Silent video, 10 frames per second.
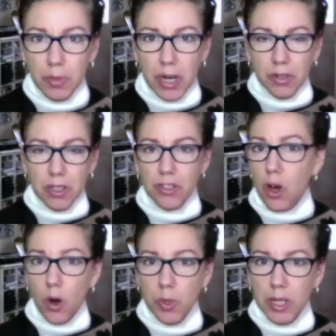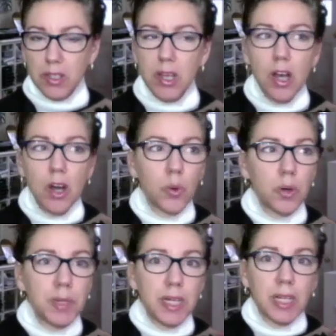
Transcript: parents always, or being